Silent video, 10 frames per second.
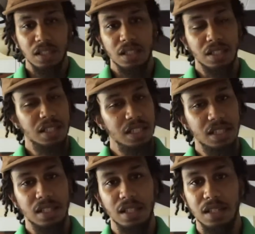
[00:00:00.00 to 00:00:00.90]
It's
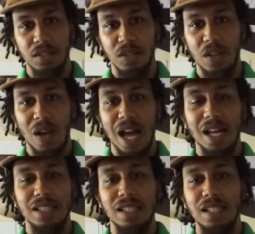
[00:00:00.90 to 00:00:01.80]
just, an
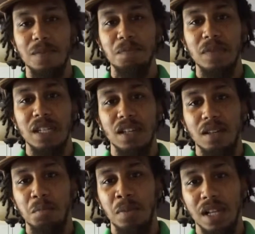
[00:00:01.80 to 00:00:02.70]
idea,
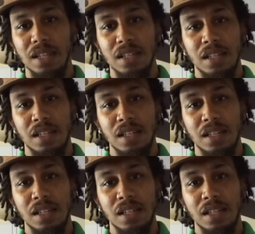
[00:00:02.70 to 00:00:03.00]
but